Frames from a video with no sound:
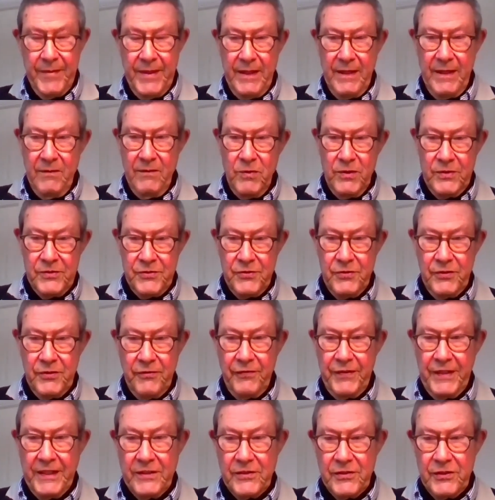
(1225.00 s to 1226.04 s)
What sort of
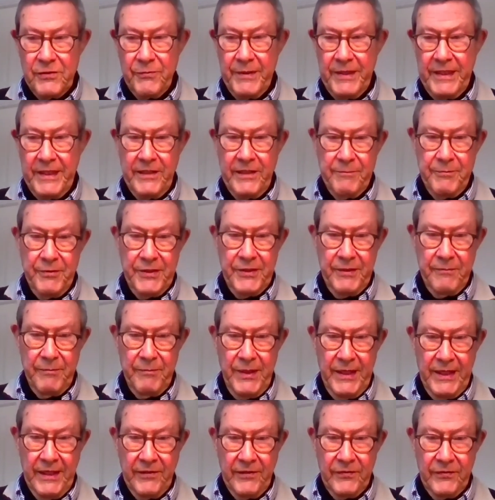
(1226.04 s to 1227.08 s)
things do we need to put in place?